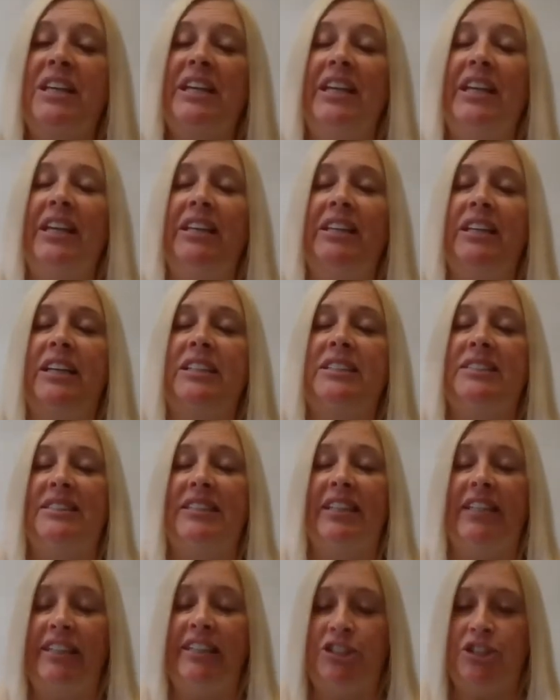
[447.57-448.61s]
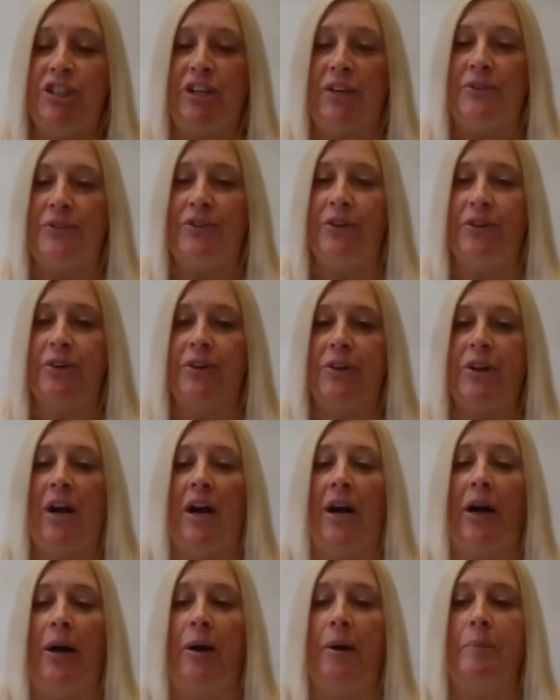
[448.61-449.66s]
the city shelter,
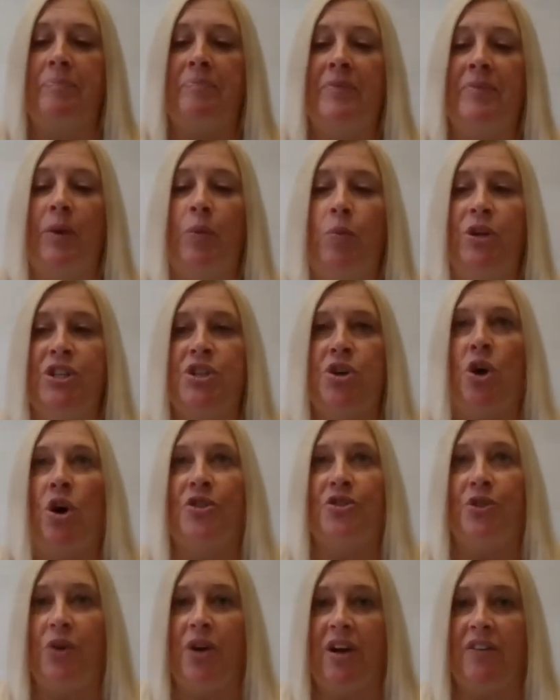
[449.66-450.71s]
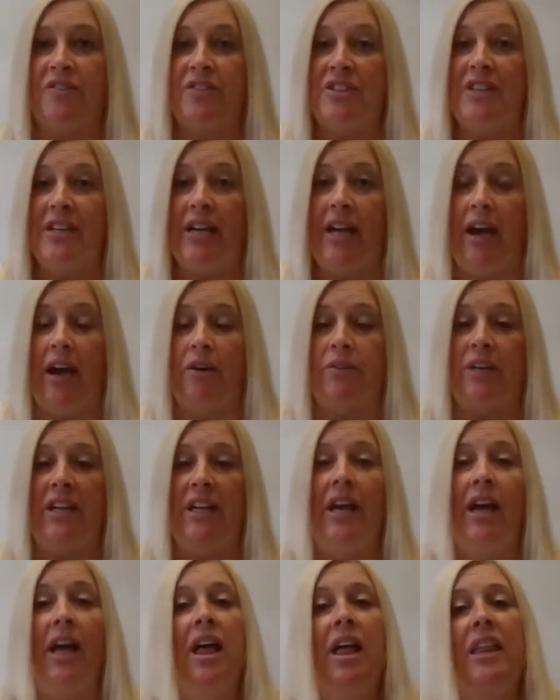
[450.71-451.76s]
which also covers the
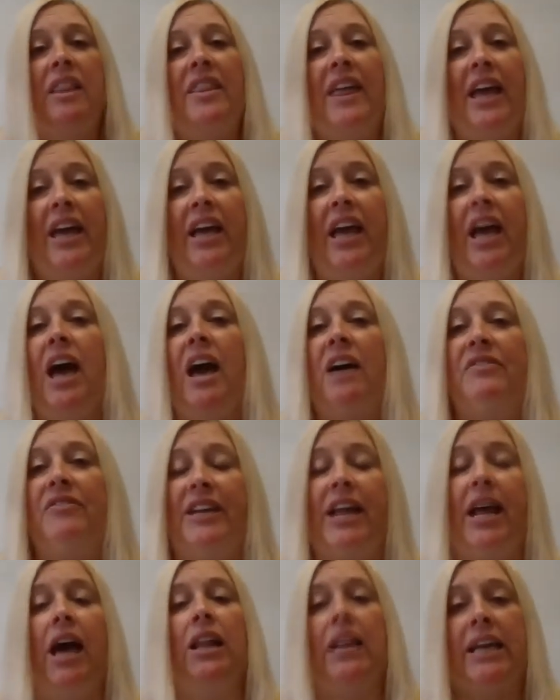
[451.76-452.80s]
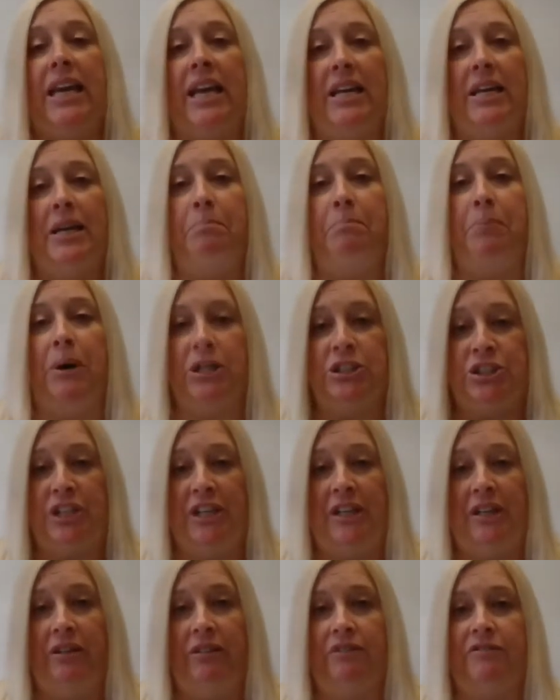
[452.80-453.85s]
county, they have an allocated
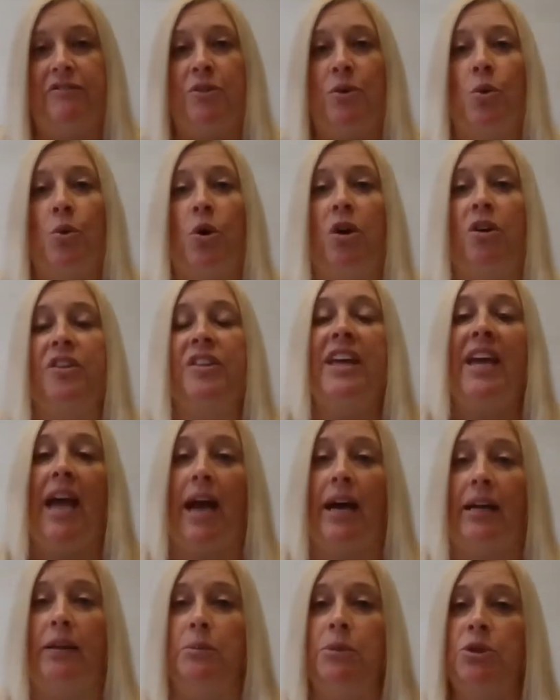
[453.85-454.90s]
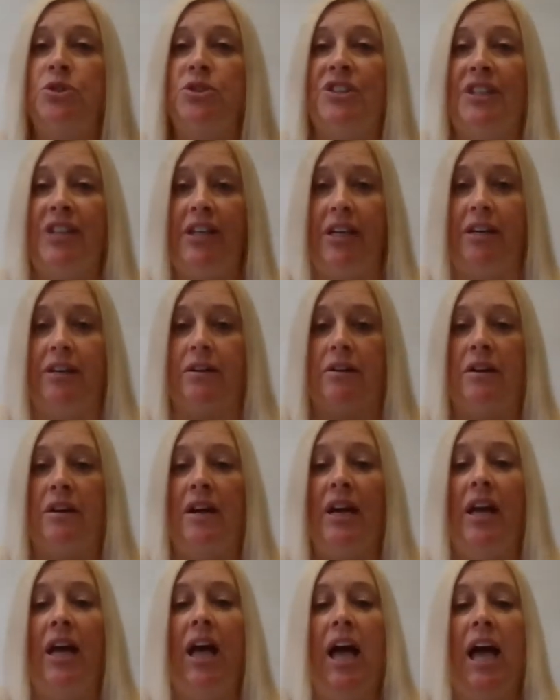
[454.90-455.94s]
budget for the animals a year.
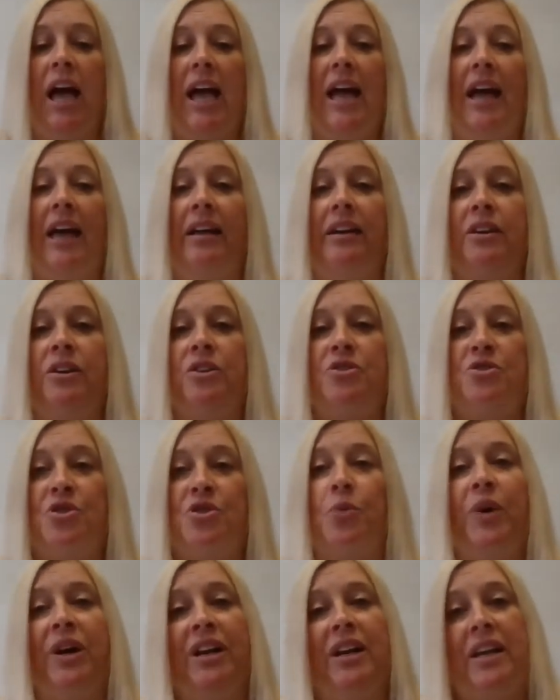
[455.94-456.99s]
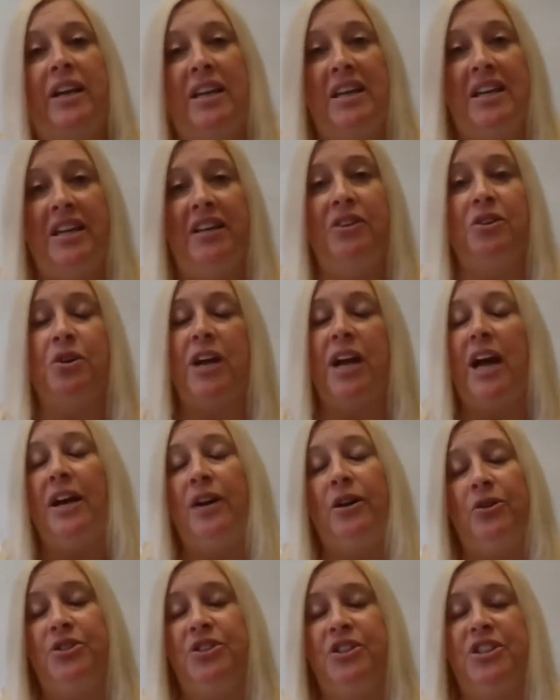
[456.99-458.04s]
And so when a kitten or
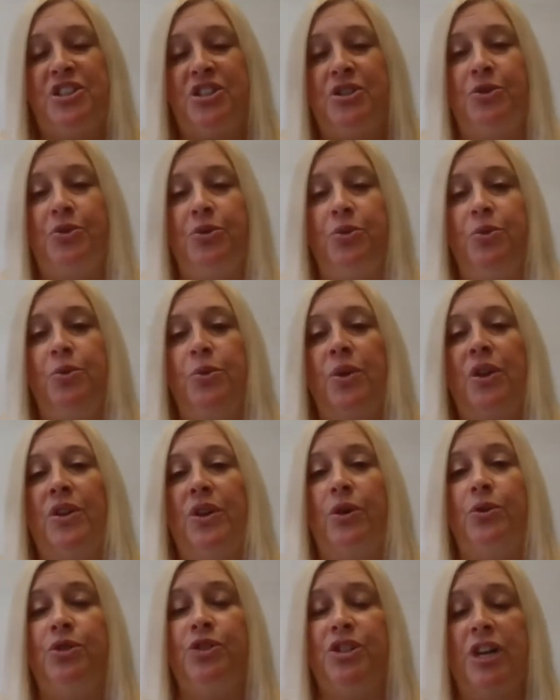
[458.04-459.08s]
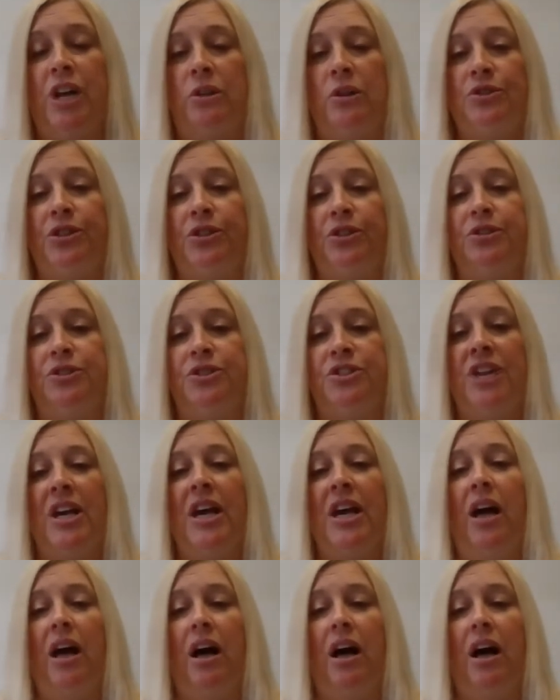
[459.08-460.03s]
cat goes into those shelters,